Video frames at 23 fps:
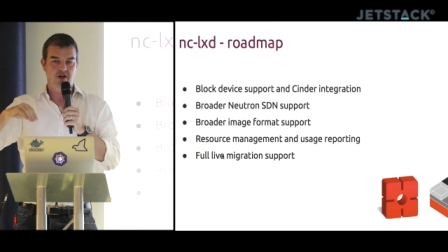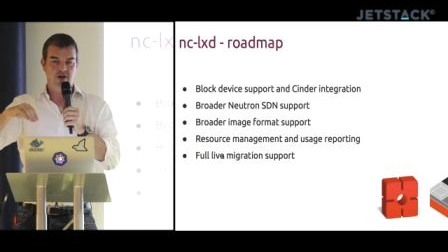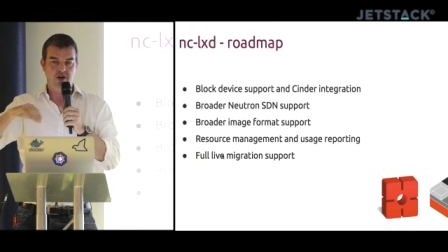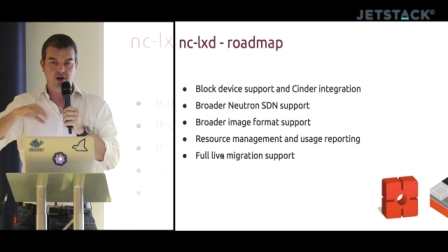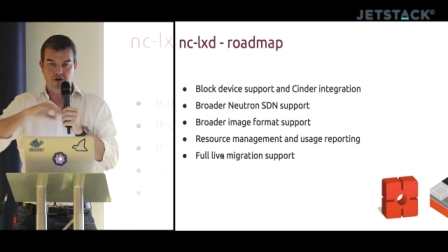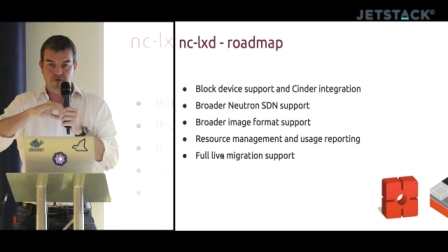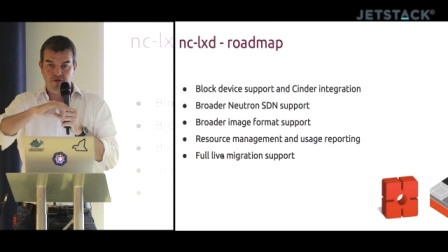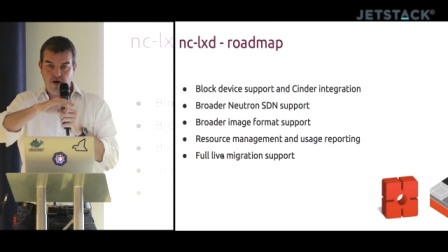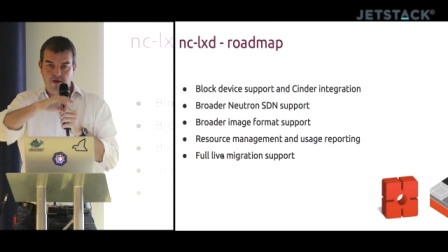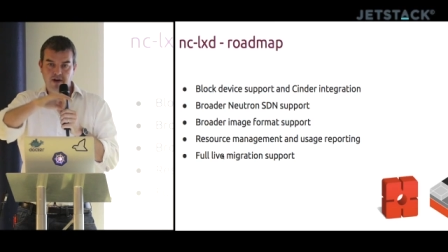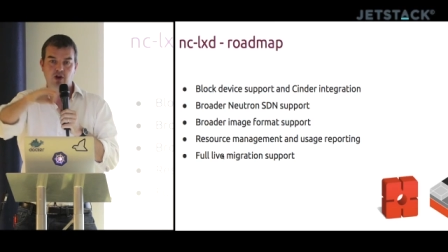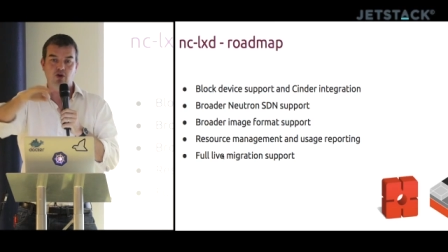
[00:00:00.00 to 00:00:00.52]
you
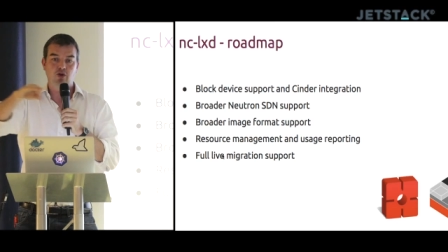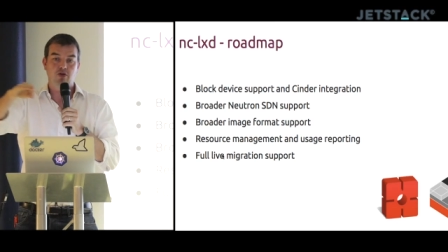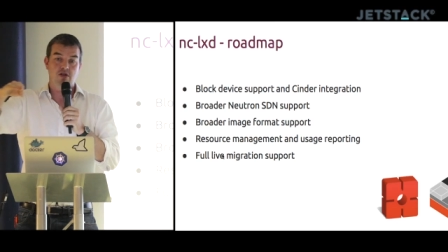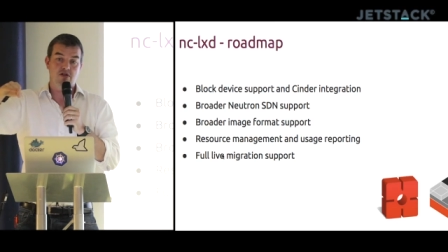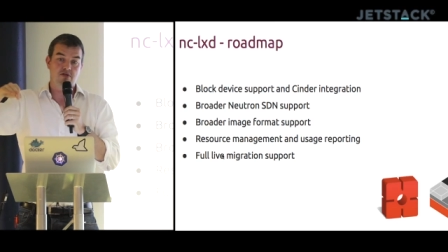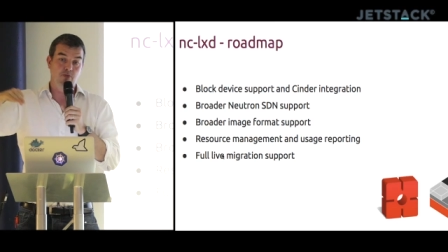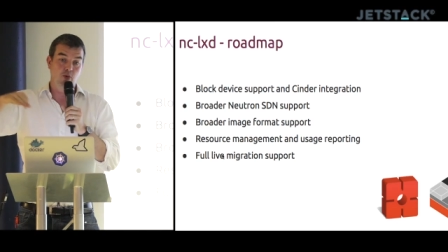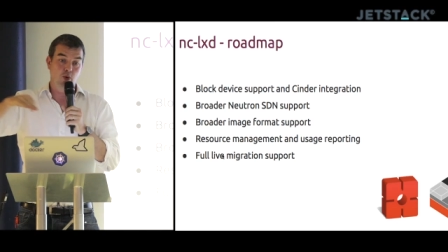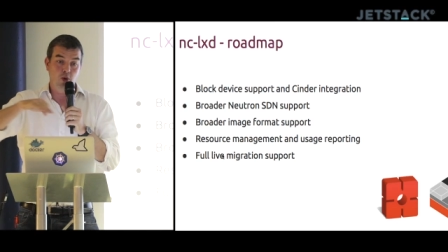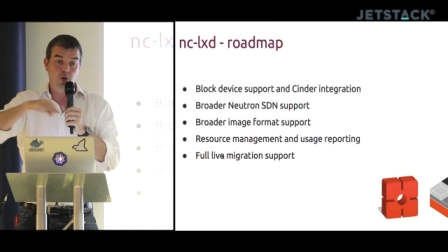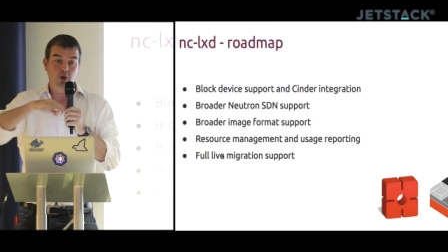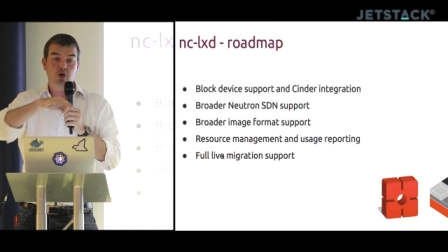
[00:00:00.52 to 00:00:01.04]
know, very
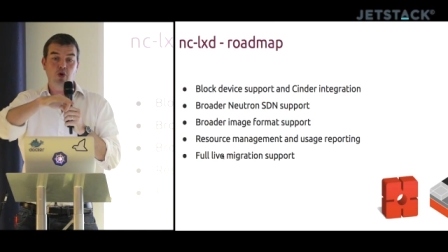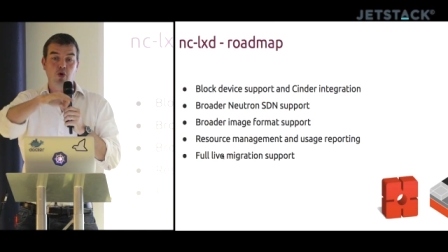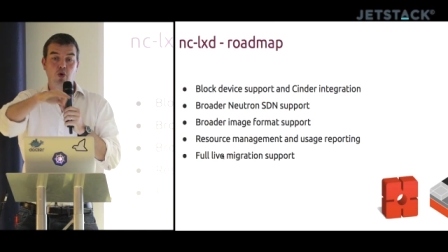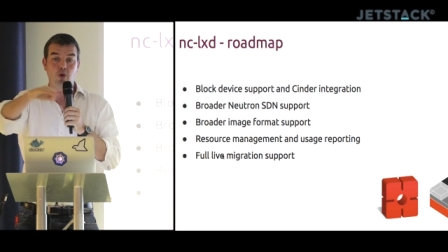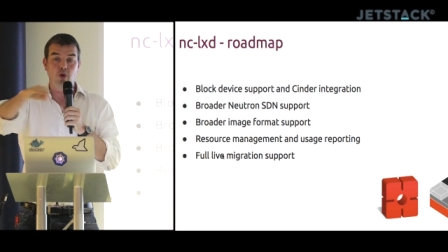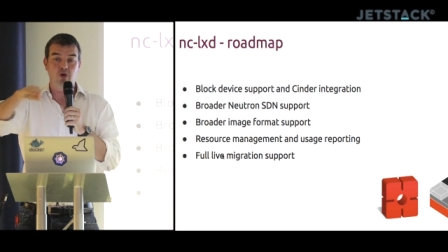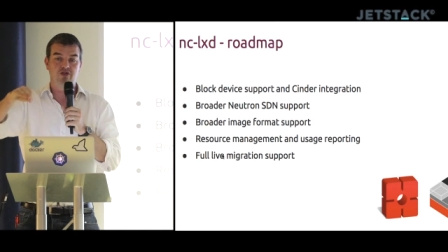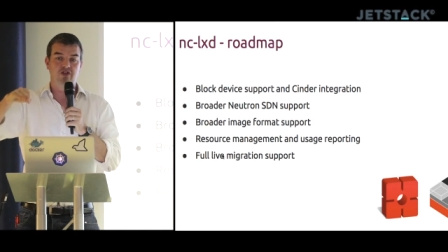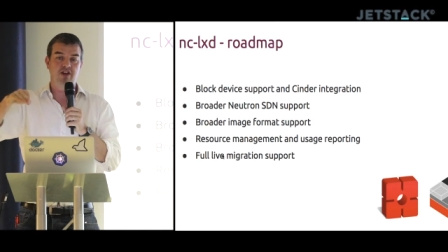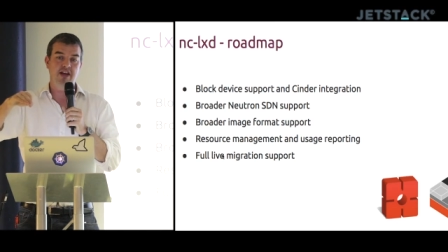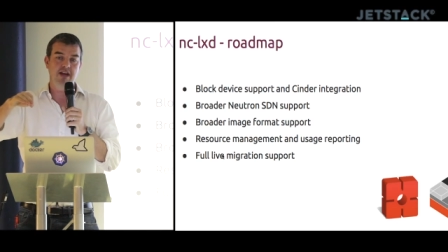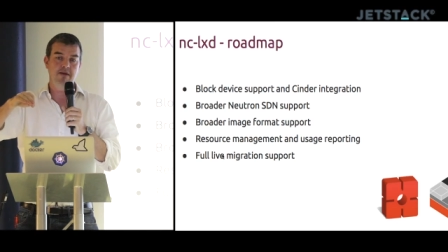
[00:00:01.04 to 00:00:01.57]
small
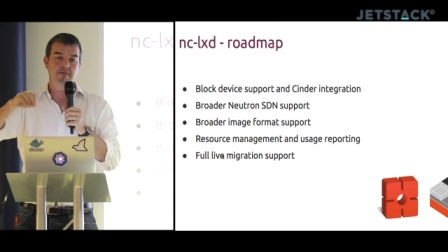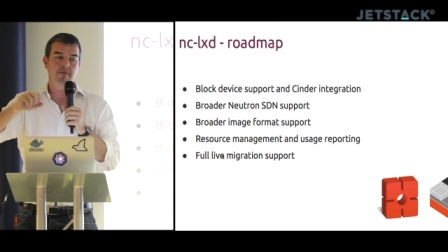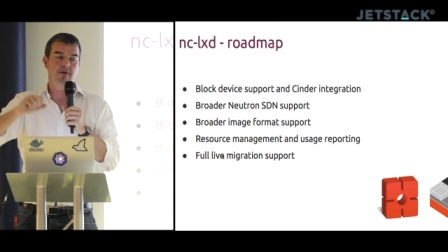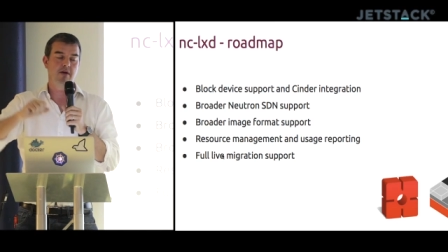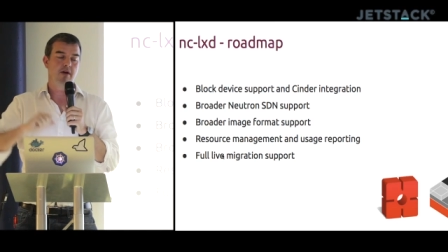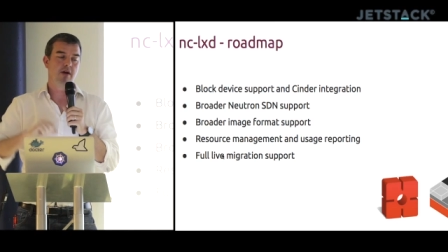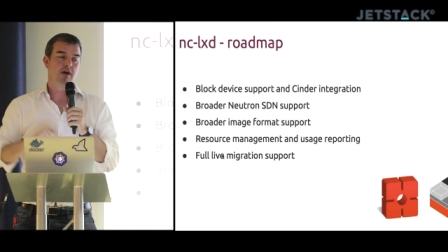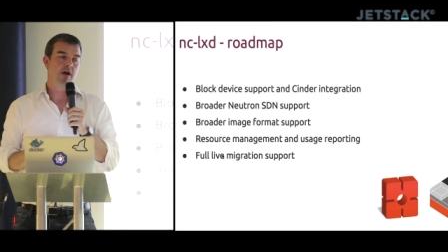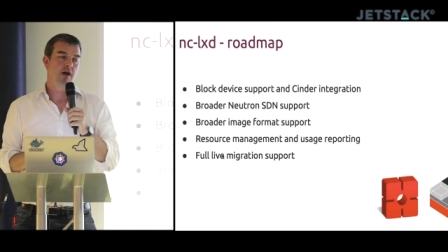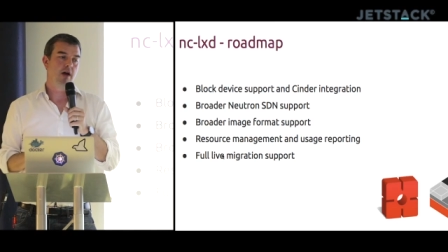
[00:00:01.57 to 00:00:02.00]
core team?